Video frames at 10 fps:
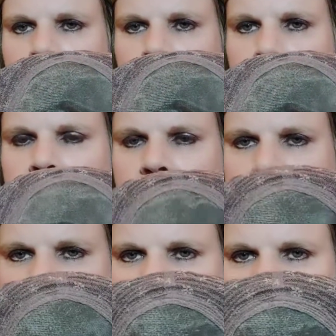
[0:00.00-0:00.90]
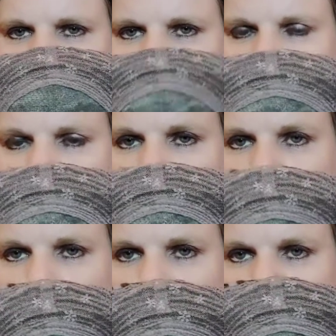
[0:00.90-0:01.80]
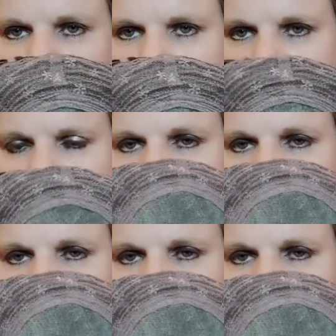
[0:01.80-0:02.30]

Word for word: one of the things I did see on the review was that